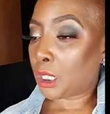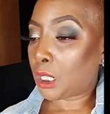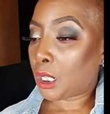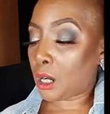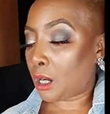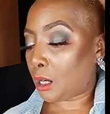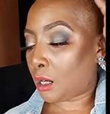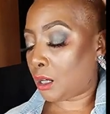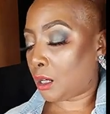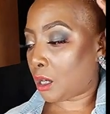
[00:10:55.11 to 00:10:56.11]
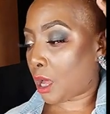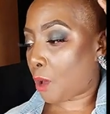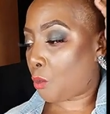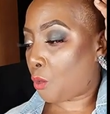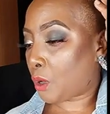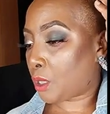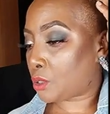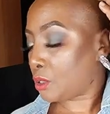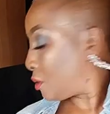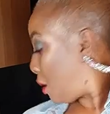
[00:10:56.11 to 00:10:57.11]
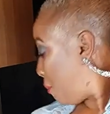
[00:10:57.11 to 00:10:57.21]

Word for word: Oh, I want to, I'm